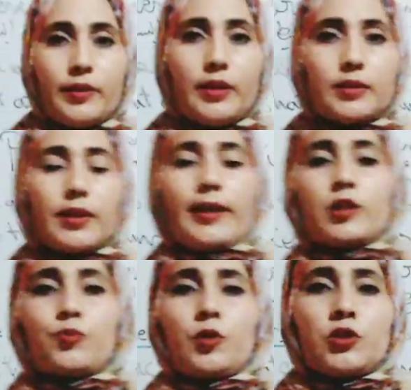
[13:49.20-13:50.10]
These
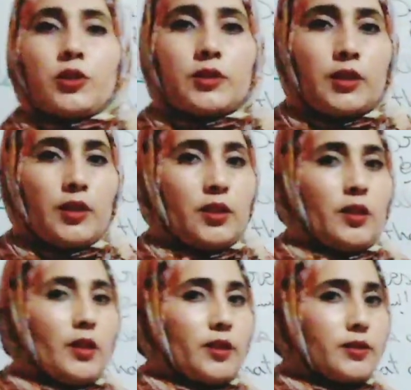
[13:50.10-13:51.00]
expressions
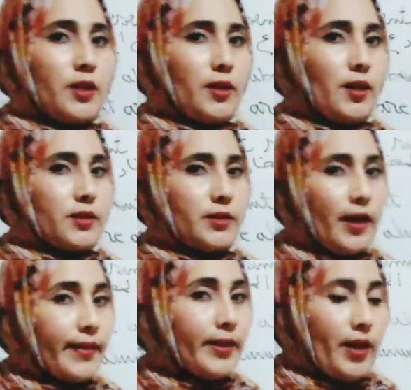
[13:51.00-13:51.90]
tell us
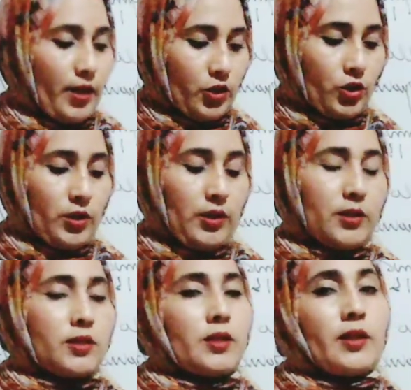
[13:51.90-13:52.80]
that the action
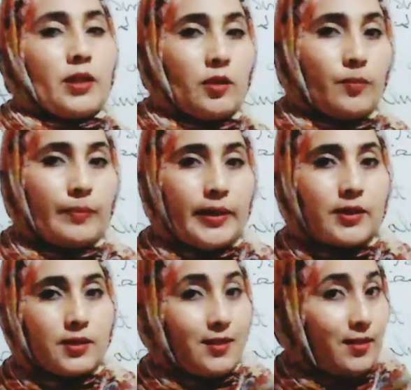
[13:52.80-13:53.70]
is taking
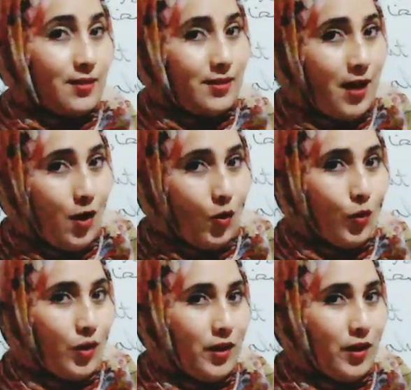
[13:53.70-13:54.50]
place now.